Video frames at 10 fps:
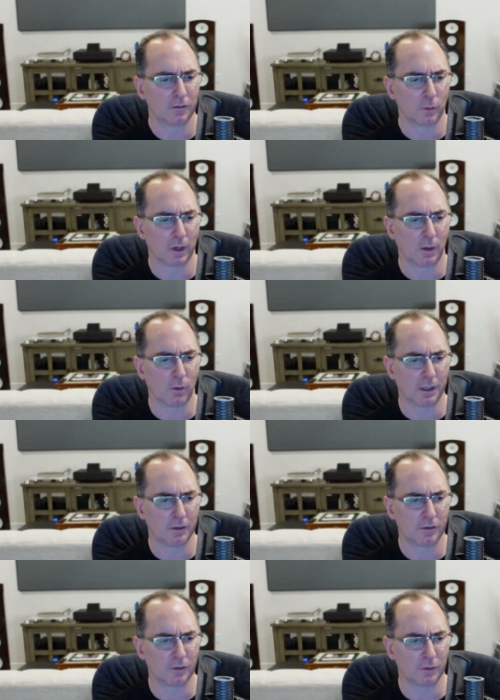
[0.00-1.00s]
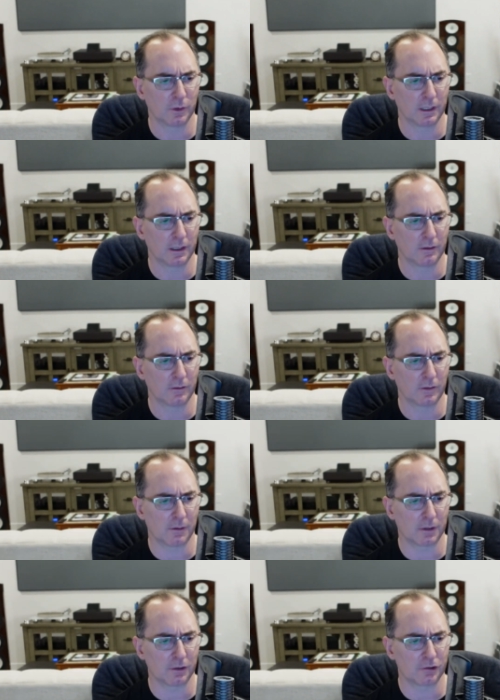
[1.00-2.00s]
So what I want to do is
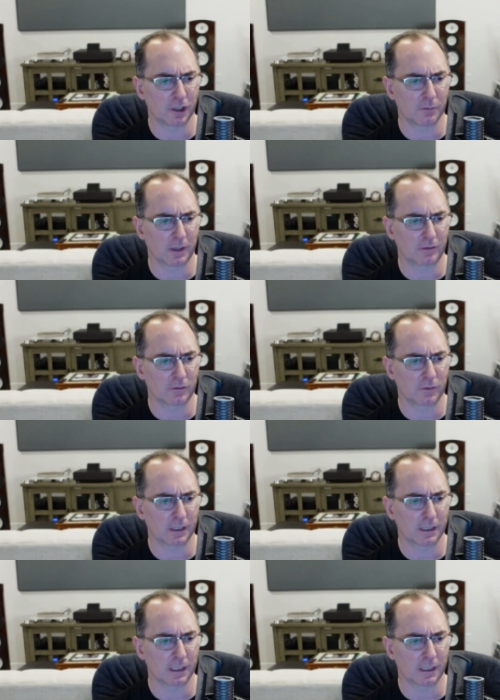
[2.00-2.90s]
I'm going to share my screen